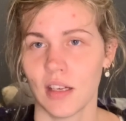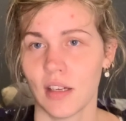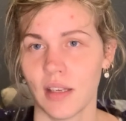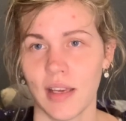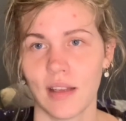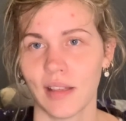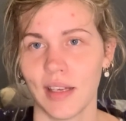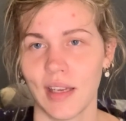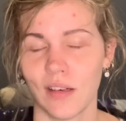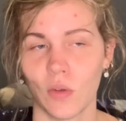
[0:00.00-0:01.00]
yeah, a lady
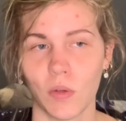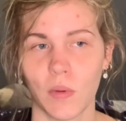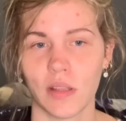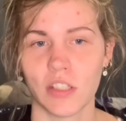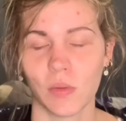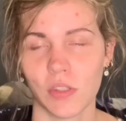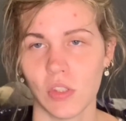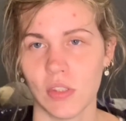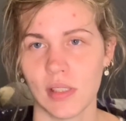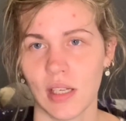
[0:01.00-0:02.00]
had an old one that she wasn't
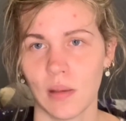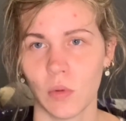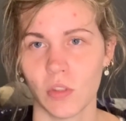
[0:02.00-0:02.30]
using anymore.